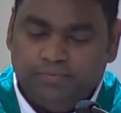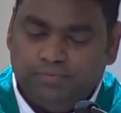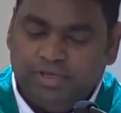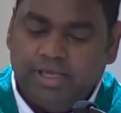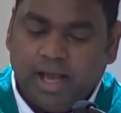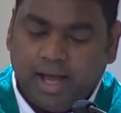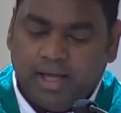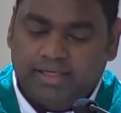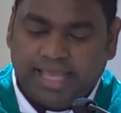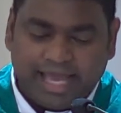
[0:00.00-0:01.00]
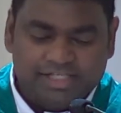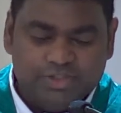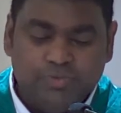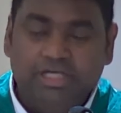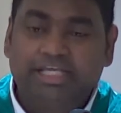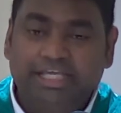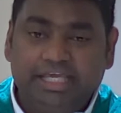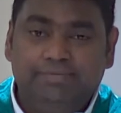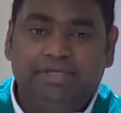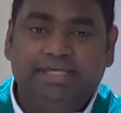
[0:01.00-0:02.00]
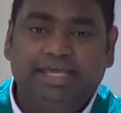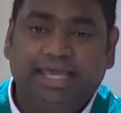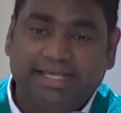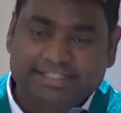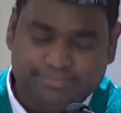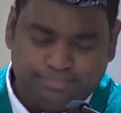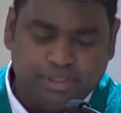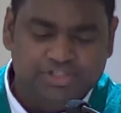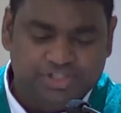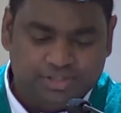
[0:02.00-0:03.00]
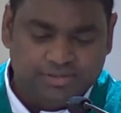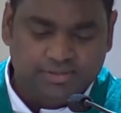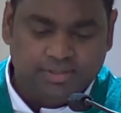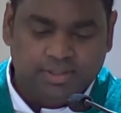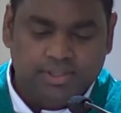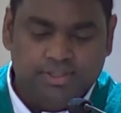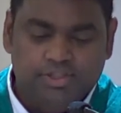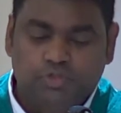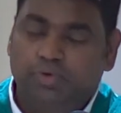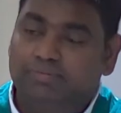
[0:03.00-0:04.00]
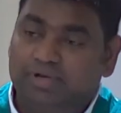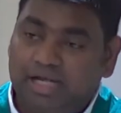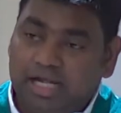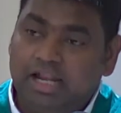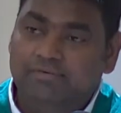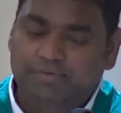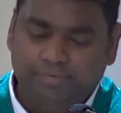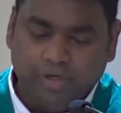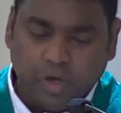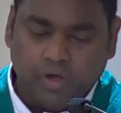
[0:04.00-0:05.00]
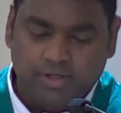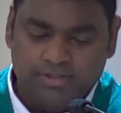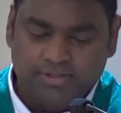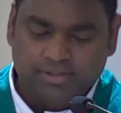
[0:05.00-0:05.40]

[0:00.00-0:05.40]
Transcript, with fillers: we are actually giving expression to our love of God